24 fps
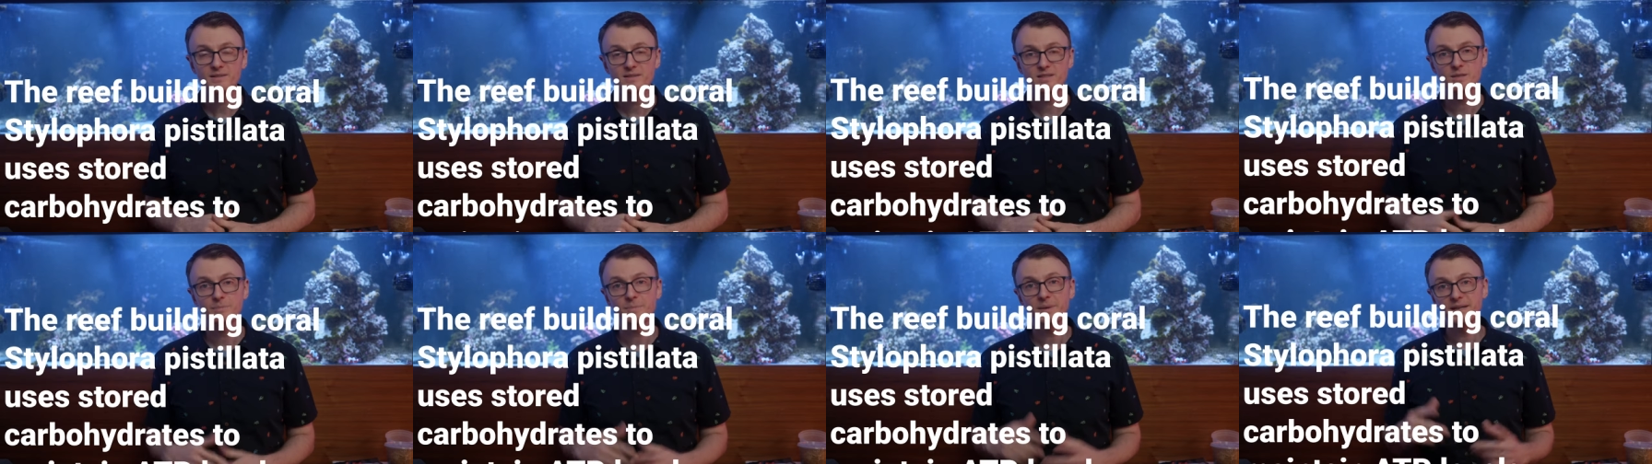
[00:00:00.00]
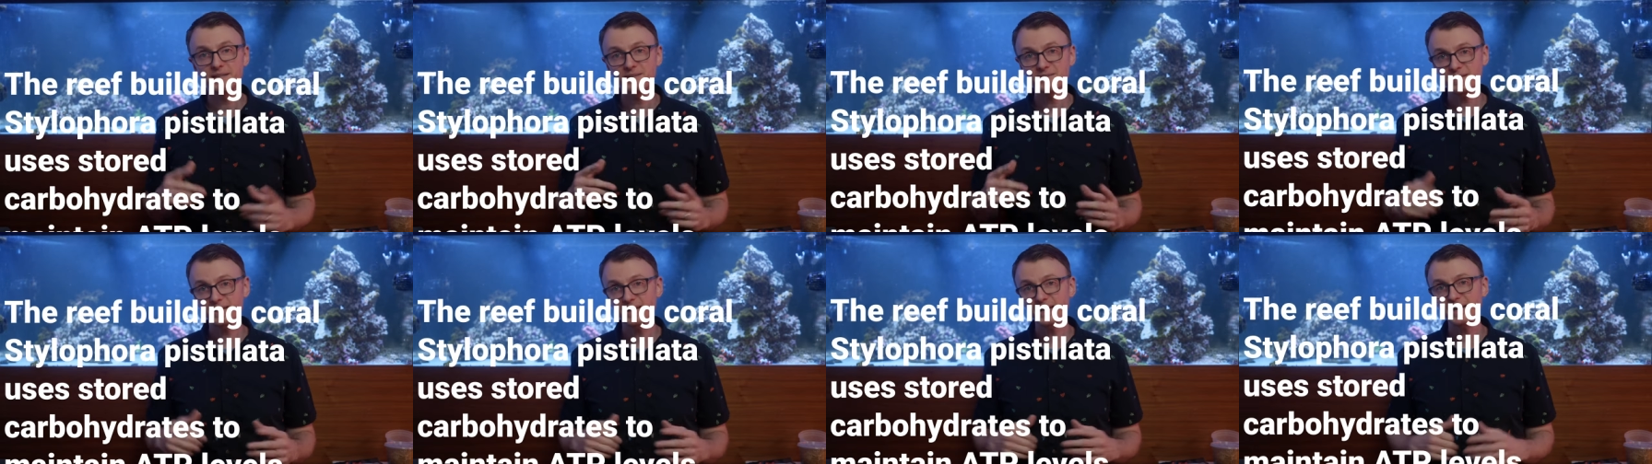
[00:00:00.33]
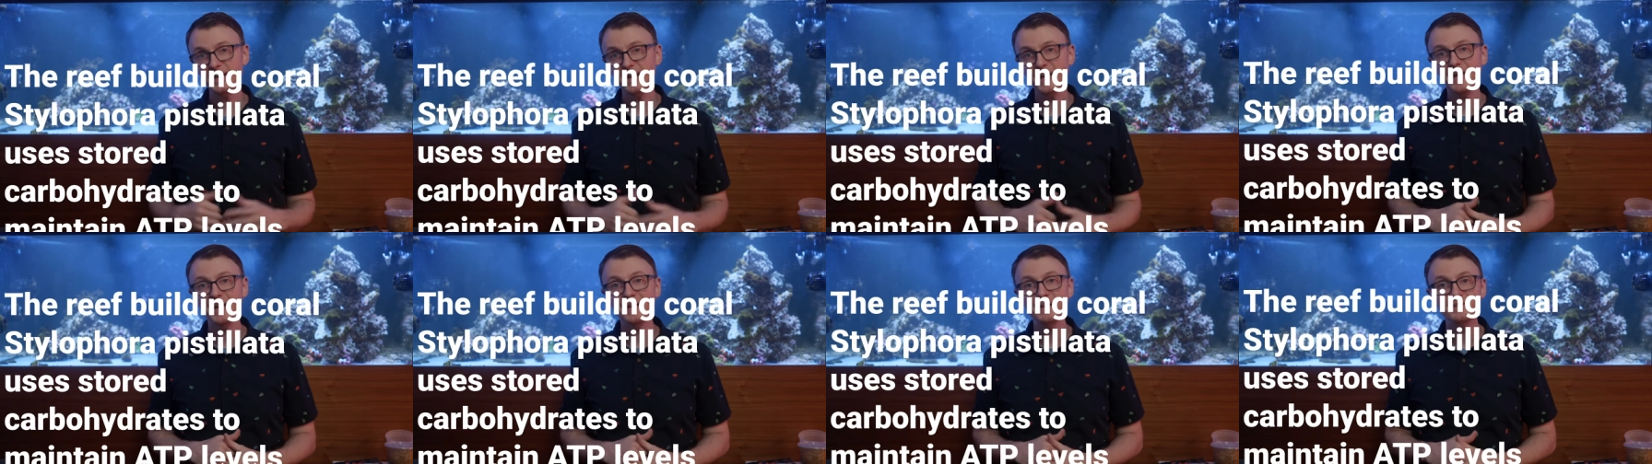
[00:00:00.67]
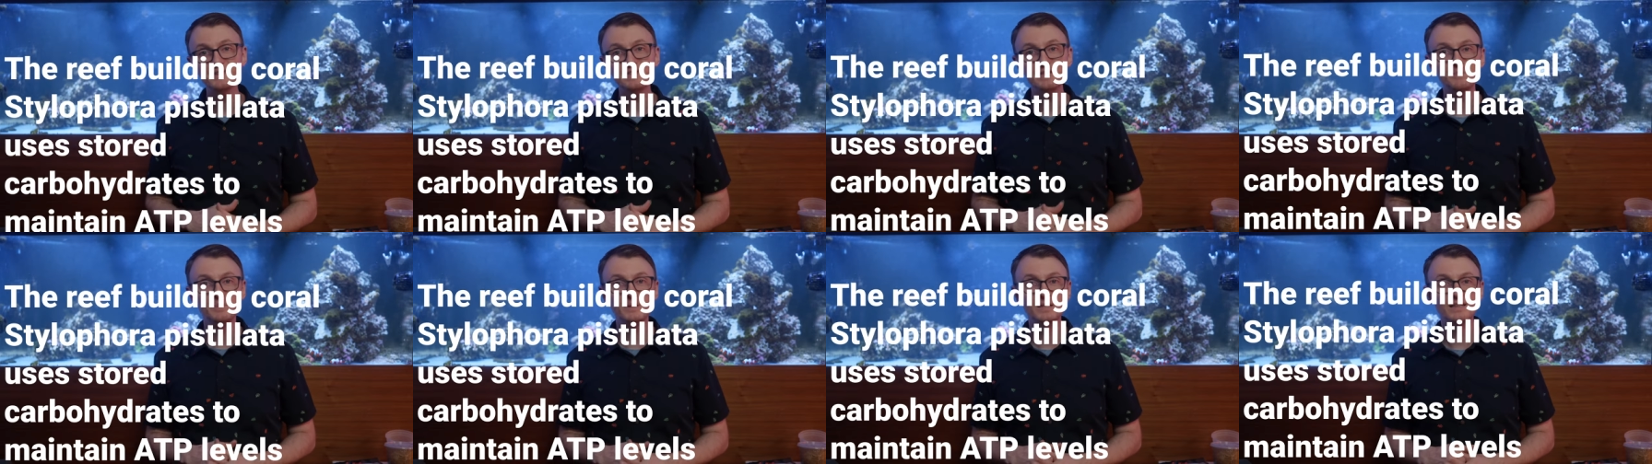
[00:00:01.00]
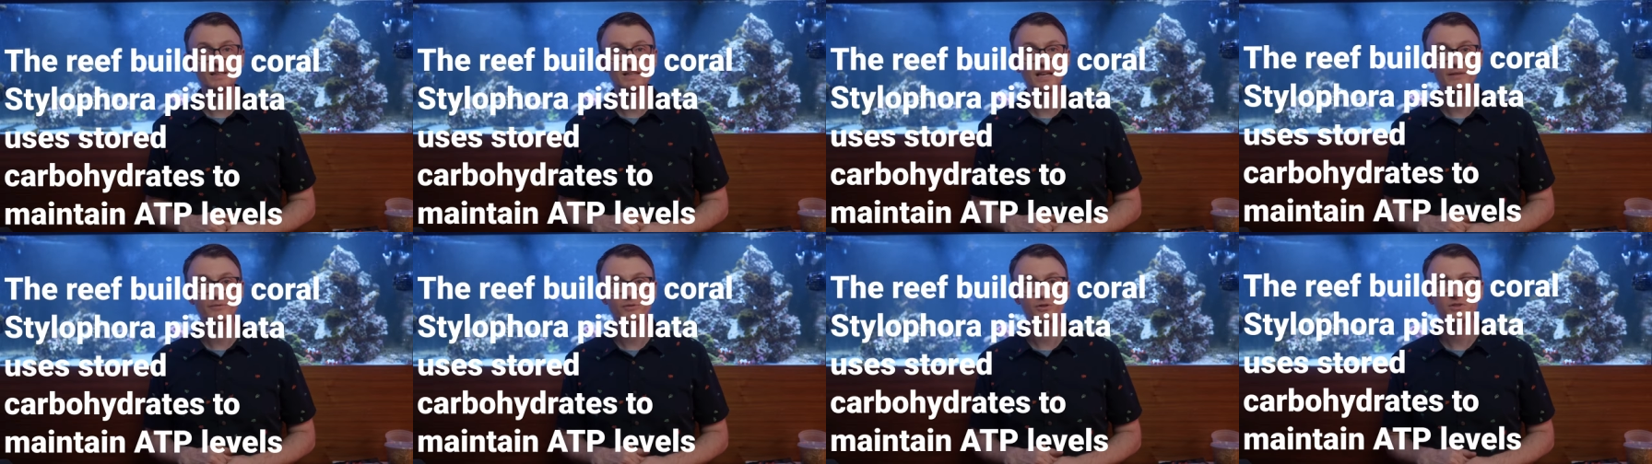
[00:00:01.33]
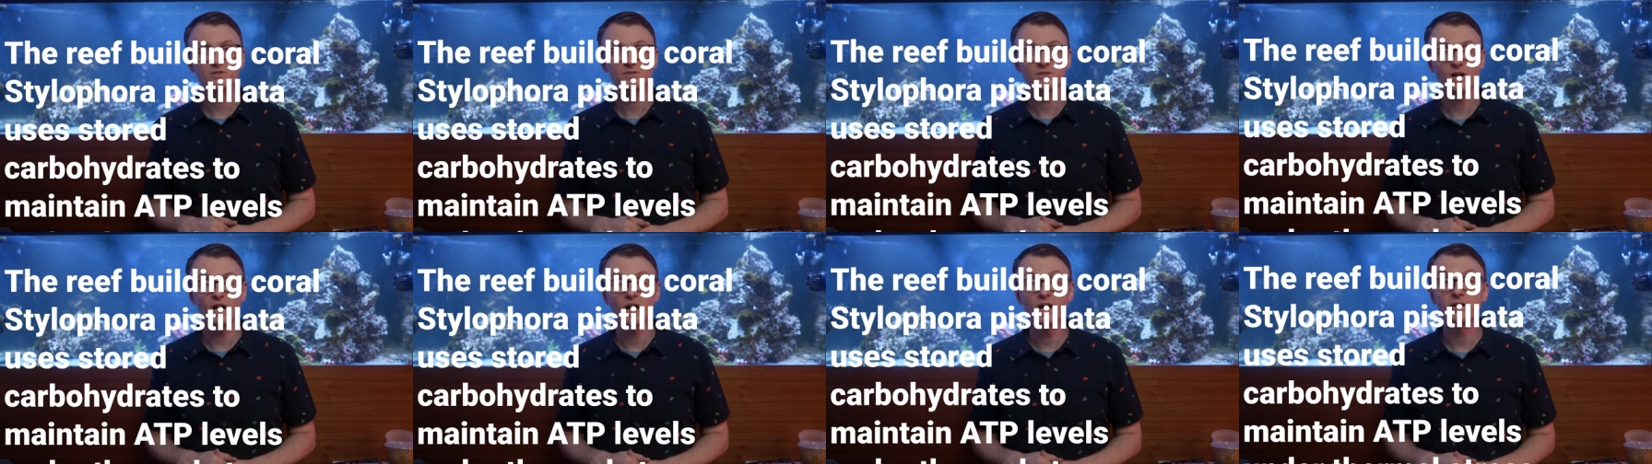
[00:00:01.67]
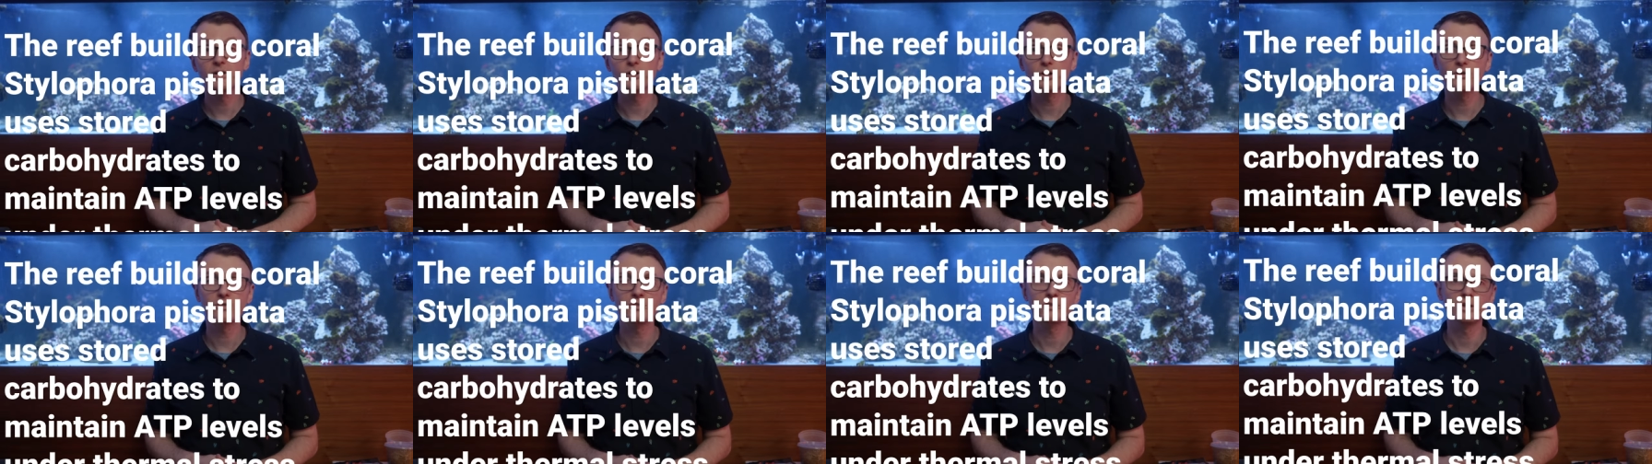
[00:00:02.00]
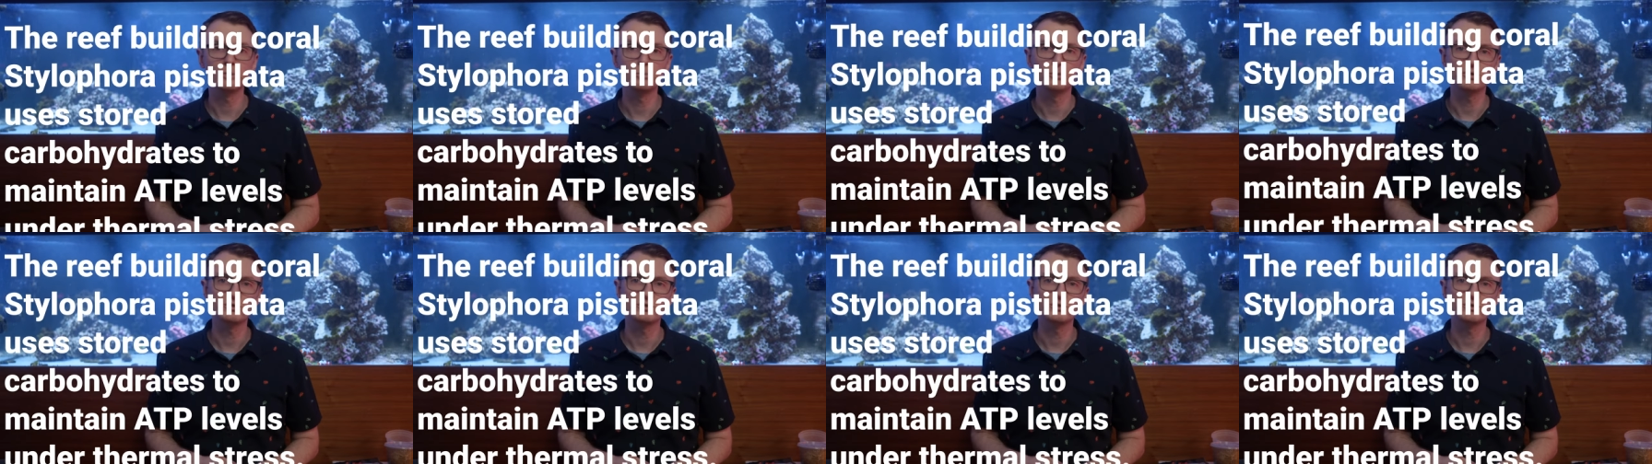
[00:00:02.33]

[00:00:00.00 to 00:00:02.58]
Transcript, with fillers: to maintain ATP levels under thermal